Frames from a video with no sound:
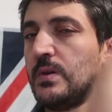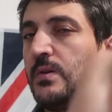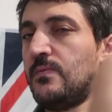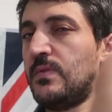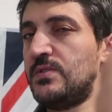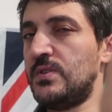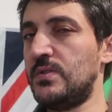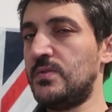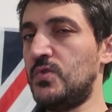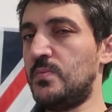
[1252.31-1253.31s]
Keep
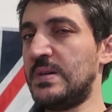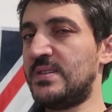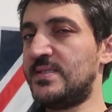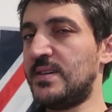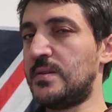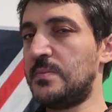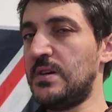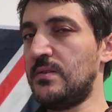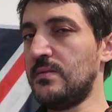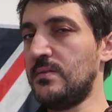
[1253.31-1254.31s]
watching
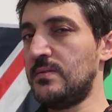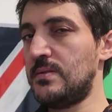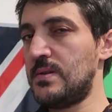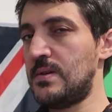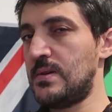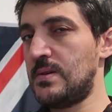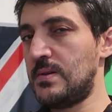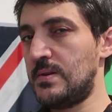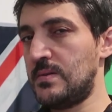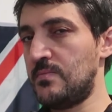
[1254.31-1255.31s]
Superstarbill,
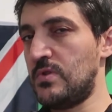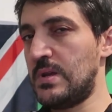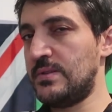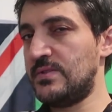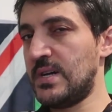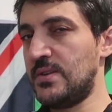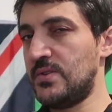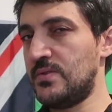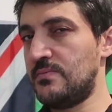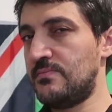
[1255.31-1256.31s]
Bulent
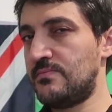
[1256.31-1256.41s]
aydin.